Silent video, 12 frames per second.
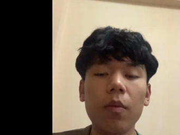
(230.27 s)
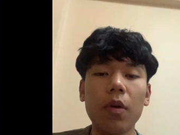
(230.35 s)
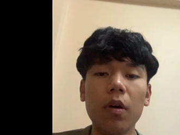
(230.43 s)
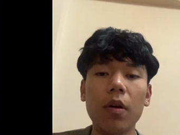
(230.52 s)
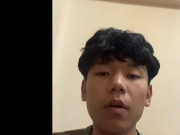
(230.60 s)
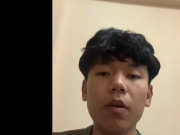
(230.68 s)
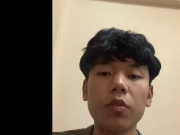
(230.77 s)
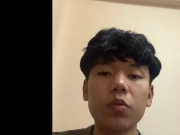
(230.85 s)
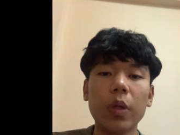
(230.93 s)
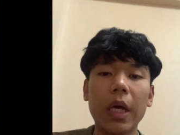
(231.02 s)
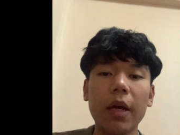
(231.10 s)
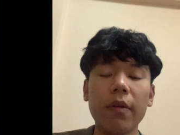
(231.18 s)
uh,
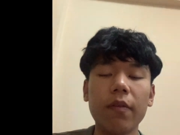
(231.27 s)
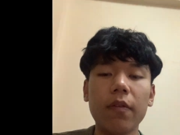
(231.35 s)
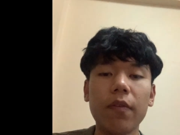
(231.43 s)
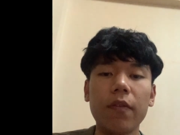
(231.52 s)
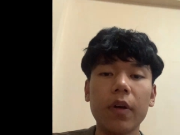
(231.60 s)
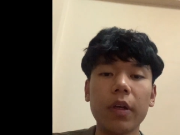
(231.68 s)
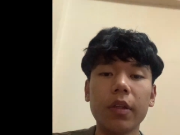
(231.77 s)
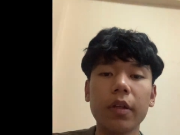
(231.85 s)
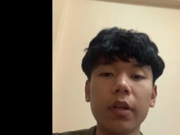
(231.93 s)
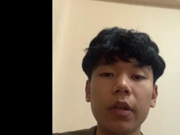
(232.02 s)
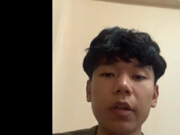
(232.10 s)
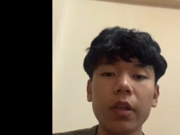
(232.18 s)
to have
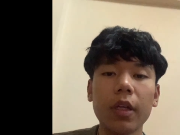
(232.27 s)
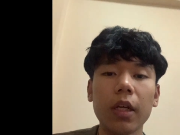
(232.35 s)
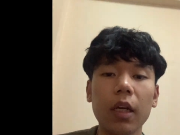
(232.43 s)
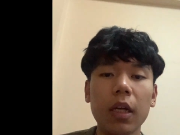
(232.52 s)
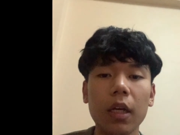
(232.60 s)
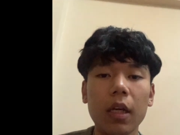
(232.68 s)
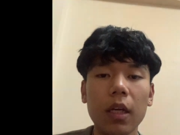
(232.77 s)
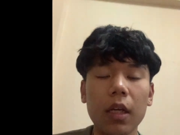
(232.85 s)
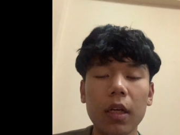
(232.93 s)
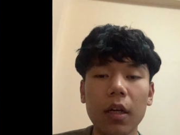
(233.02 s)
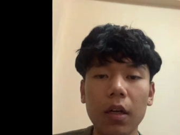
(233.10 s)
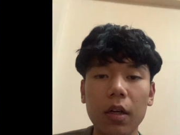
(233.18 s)
further
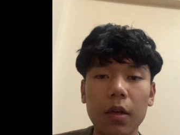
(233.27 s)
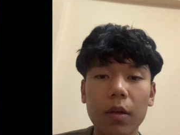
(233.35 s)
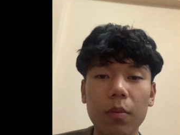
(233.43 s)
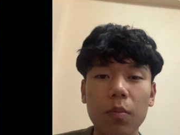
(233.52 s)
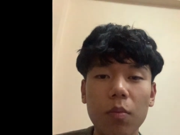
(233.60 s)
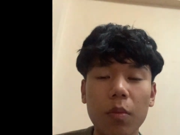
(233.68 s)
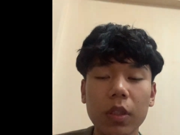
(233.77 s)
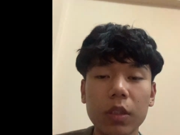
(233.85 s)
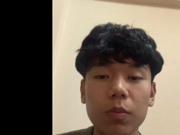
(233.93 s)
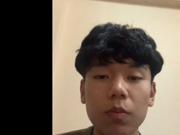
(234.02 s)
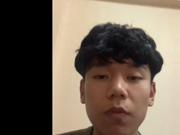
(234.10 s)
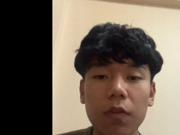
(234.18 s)
uh,
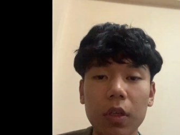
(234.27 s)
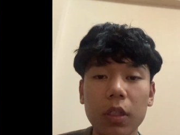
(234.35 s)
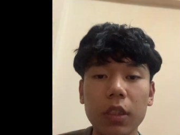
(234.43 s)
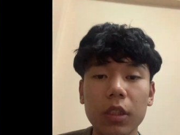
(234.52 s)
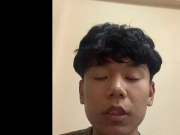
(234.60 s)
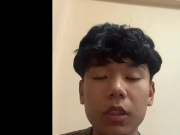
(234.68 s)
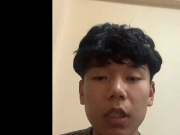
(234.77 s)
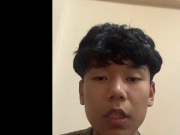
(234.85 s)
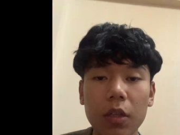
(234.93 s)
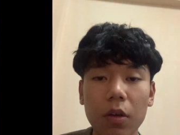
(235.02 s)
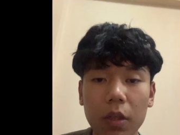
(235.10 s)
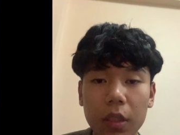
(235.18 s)
much further
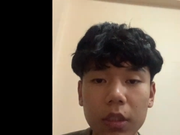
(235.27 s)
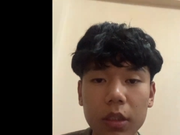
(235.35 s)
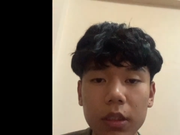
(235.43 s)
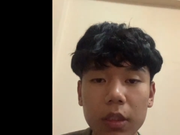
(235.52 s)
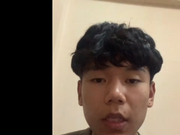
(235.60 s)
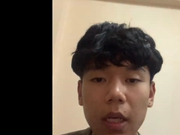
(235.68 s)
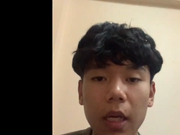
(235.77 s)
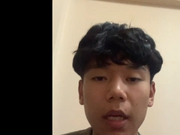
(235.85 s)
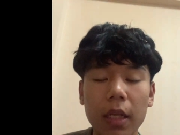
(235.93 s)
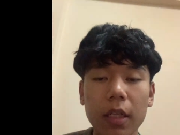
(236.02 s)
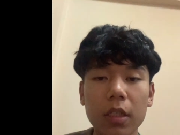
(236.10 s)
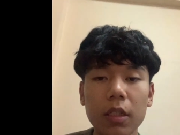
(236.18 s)
study on it
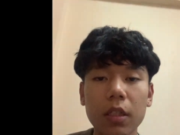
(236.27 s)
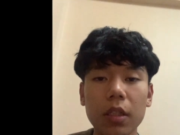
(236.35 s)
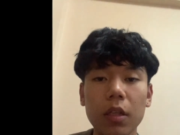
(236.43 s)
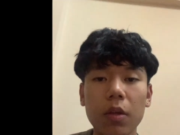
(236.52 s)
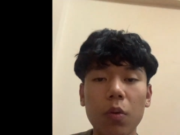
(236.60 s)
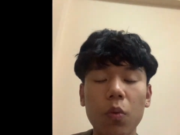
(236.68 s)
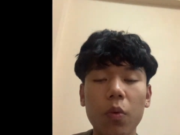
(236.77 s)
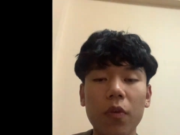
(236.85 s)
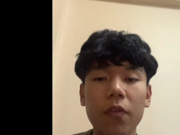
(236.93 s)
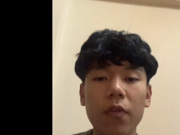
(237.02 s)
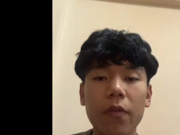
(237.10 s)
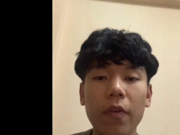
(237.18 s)
and
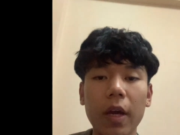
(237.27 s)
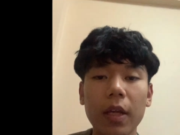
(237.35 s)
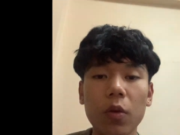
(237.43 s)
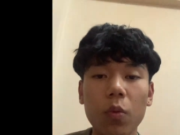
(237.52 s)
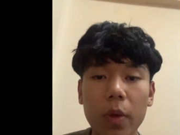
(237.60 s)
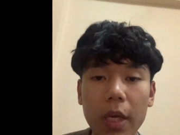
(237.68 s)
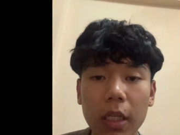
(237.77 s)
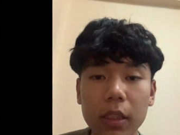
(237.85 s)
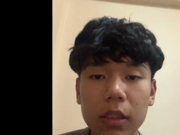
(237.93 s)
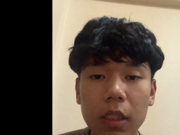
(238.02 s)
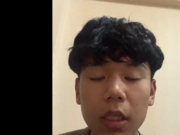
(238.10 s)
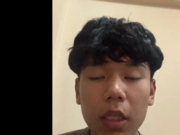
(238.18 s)
find
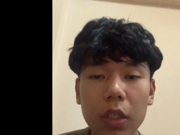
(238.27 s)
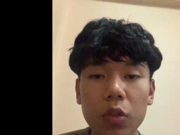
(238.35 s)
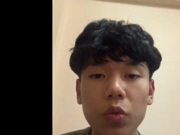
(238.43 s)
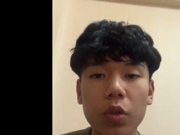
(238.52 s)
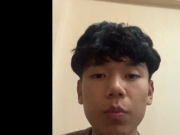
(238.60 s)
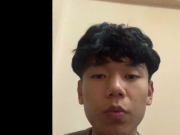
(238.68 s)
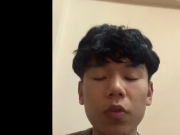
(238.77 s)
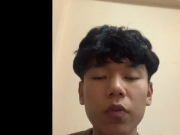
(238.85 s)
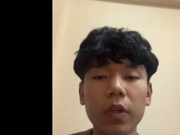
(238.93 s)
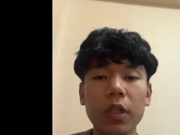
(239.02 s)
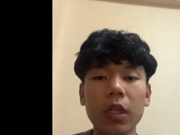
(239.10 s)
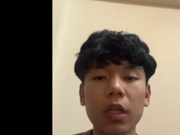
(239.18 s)
ways to improve
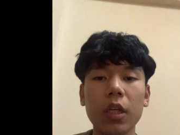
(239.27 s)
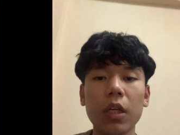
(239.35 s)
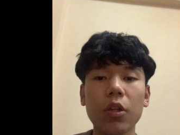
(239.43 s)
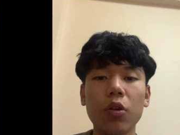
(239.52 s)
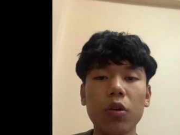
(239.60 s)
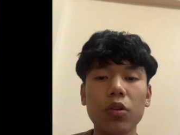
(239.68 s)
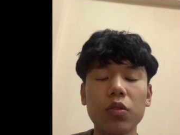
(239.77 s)
it in order